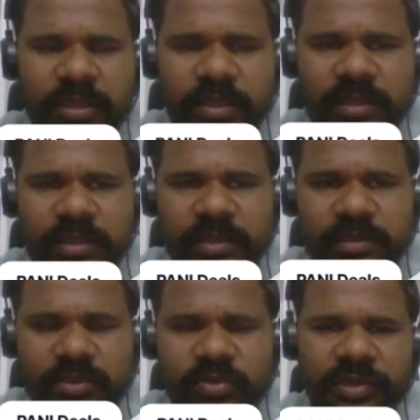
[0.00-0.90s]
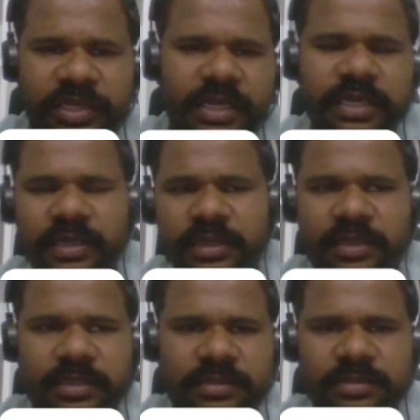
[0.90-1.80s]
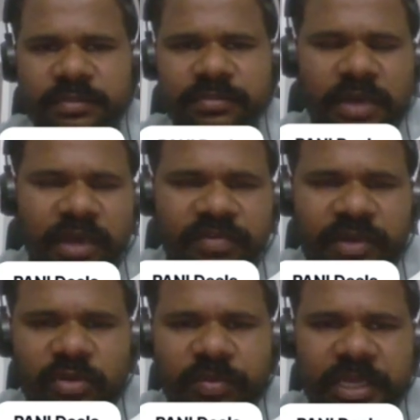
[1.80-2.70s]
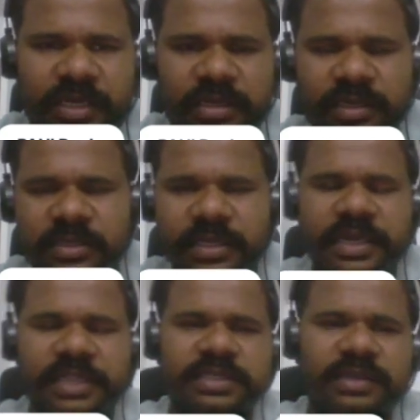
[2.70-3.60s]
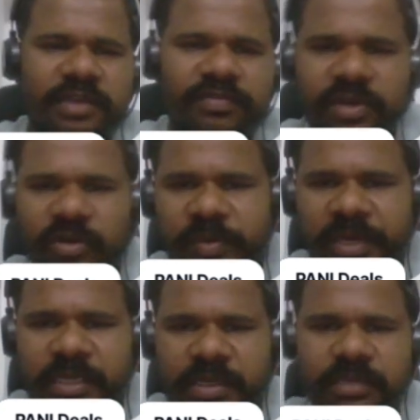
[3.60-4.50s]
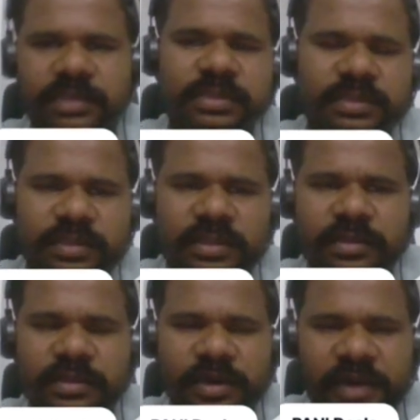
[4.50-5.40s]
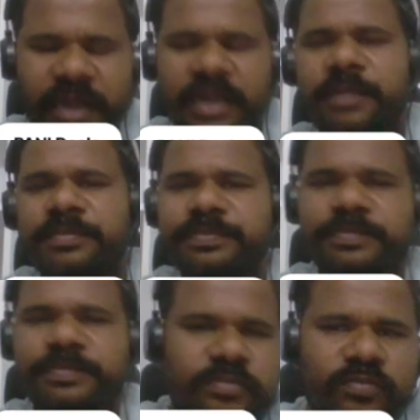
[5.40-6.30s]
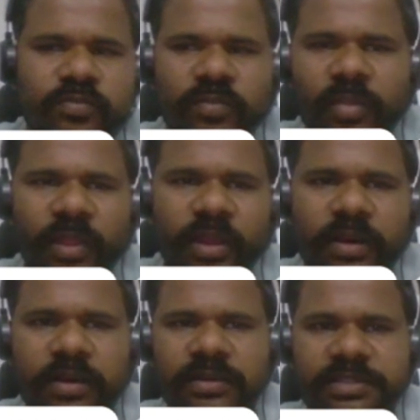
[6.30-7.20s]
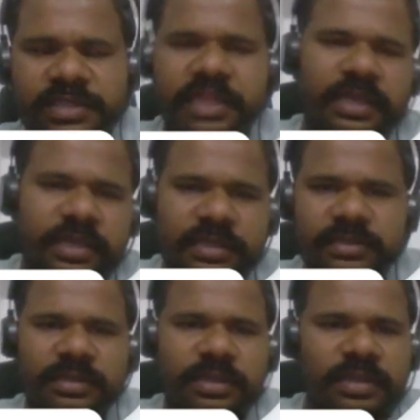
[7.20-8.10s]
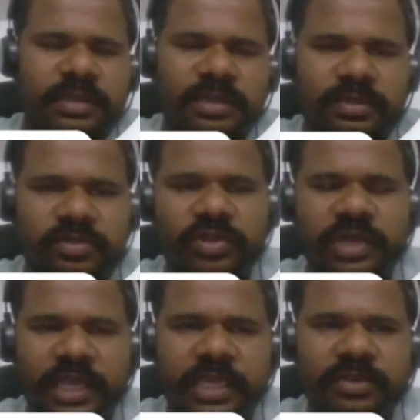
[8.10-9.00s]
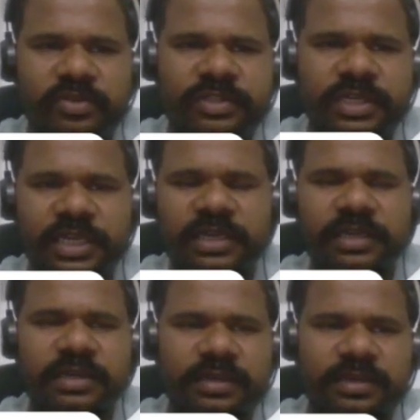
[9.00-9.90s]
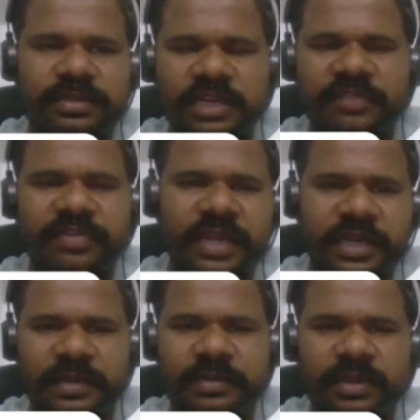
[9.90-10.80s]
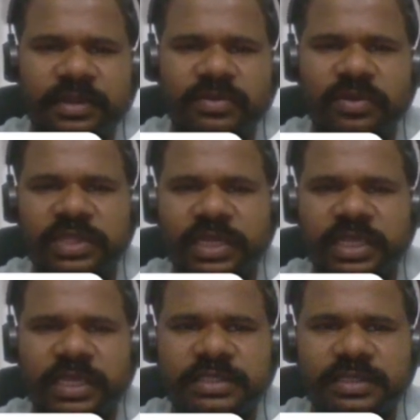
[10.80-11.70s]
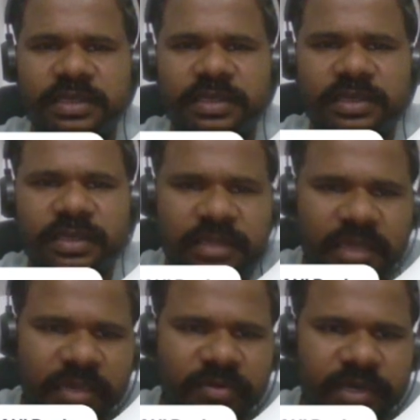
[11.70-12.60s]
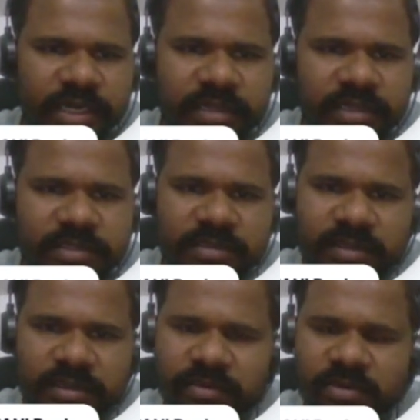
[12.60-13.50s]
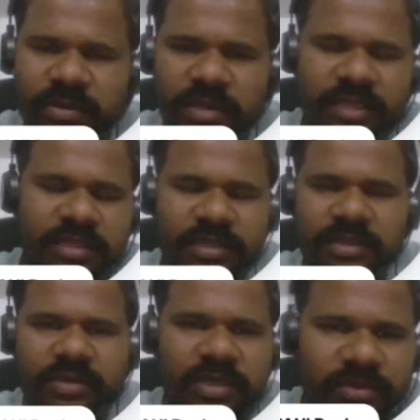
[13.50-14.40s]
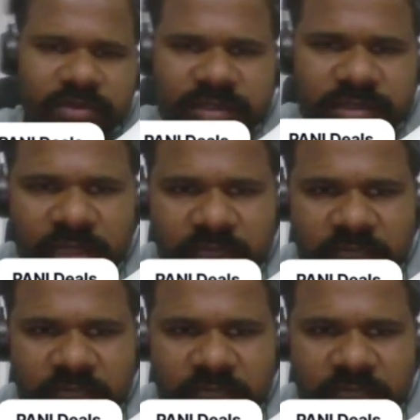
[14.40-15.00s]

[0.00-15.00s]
to create some alphanumeric 10 digit alphanumeric random string so that I can use that in certificate. So in that case, I have written this code. I think you can use